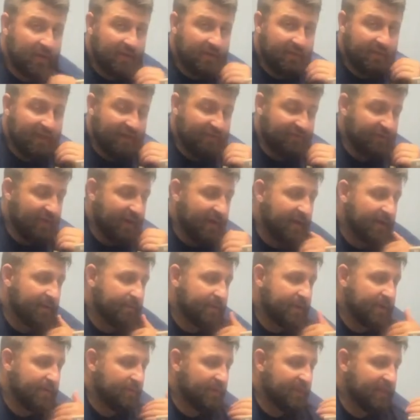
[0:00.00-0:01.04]
That firing
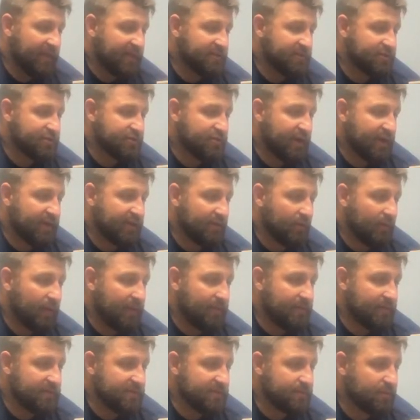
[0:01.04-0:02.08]
pin would then strike the
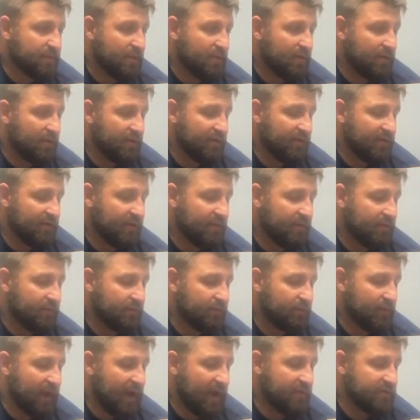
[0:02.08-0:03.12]
weapon's or the
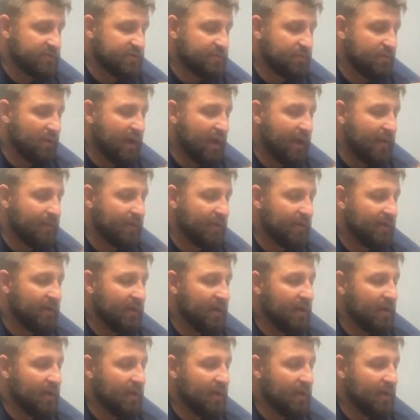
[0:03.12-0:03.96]
round's primer.